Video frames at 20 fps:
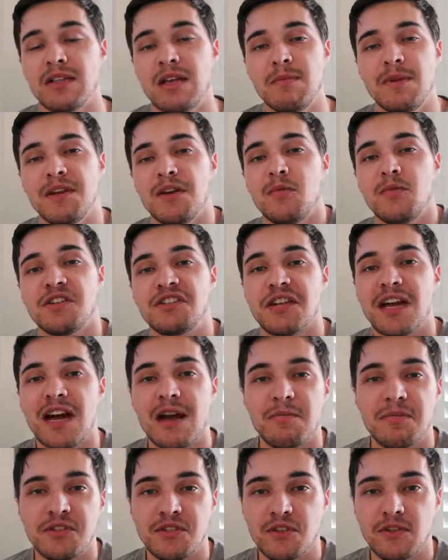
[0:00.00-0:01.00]
Let me know which
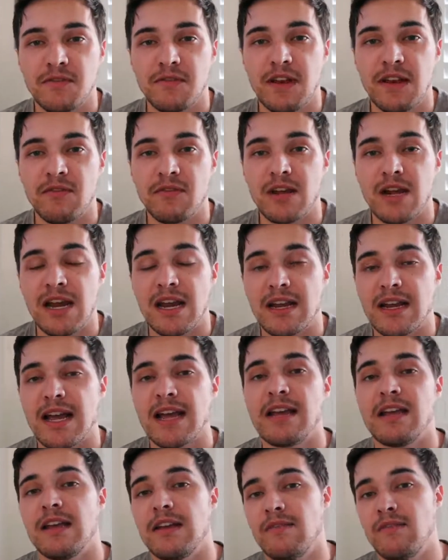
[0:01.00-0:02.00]
app is your favorite, and
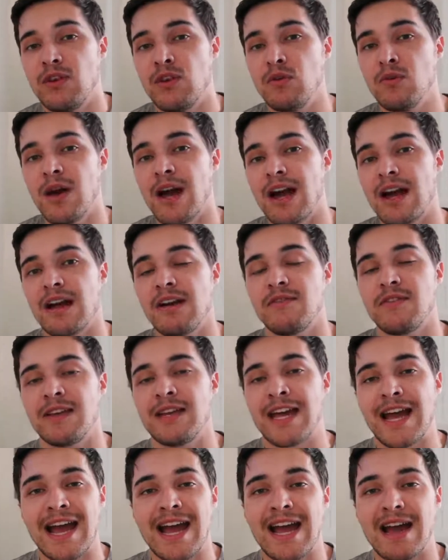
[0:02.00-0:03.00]
hey, if you have
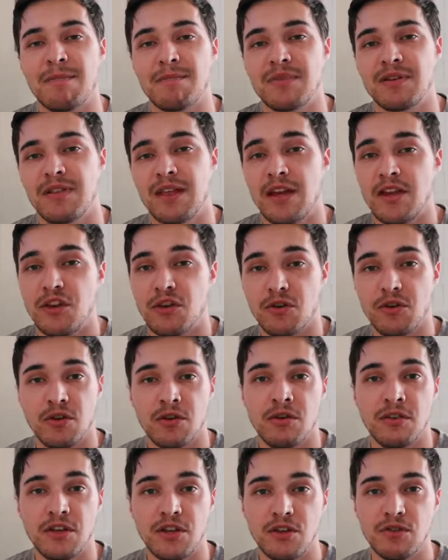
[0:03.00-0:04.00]
an app that you're
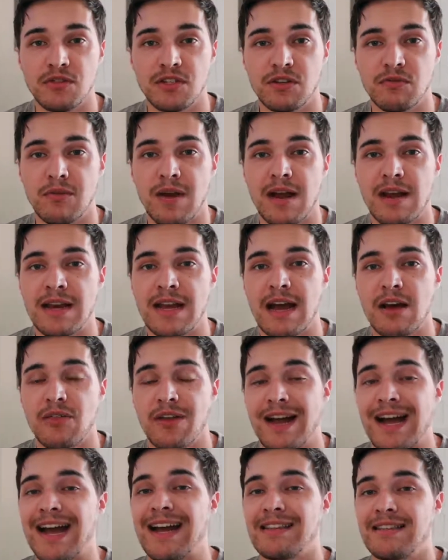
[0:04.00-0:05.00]
currently using right now
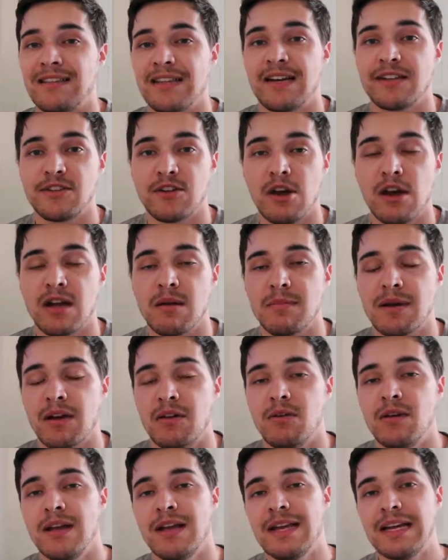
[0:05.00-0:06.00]
that I did not talk
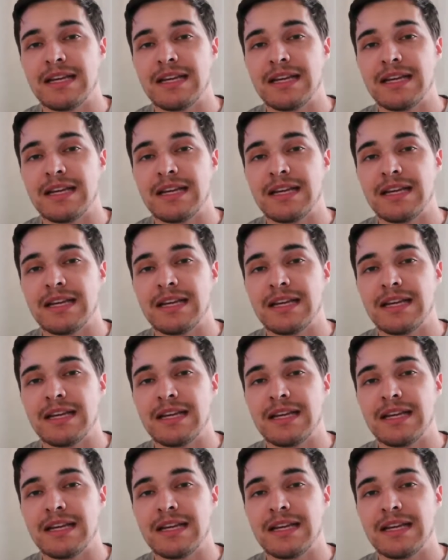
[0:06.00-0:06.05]
about,